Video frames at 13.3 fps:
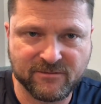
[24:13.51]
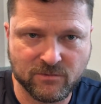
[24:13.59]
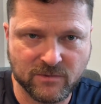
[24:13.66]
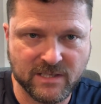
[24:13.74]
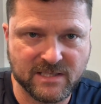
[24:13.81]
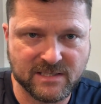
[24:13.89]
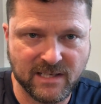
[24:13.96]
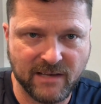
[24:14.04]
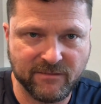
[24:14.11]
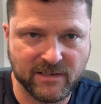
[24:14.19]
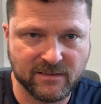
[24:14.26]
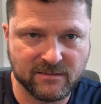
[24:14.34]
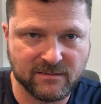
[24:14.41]

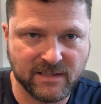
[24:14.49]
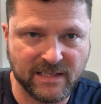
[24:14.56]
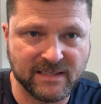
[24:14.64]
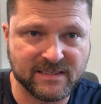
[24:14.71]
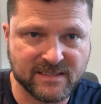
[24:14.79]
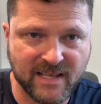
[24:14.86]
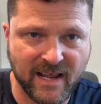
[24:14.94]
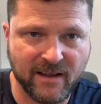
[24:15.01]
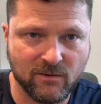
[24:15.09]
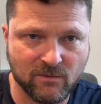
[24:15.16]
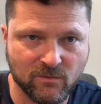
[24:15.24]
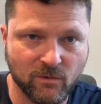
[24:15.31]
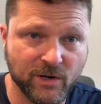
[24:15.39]
27 in
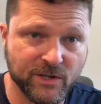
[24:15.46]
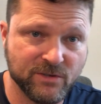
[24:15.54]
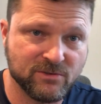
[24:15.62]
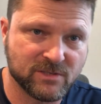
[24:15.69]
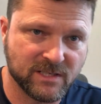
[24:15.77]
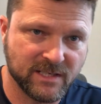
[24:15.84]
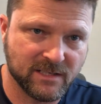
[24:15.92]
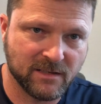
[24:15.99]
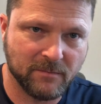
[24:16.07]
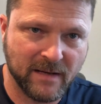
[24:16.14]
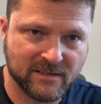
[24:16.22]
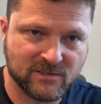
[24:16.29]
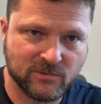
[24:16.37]
town, where it used to get
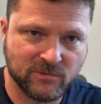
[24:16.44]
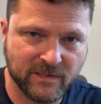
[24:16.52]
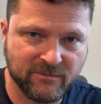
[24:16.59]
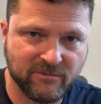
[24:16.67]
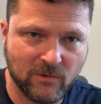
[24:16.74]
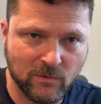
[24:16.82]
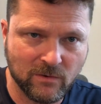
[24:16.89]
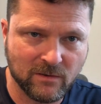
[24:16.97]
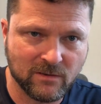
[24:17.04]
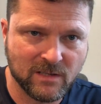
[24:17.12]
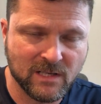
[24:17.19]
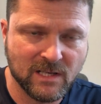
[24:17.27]
about 24.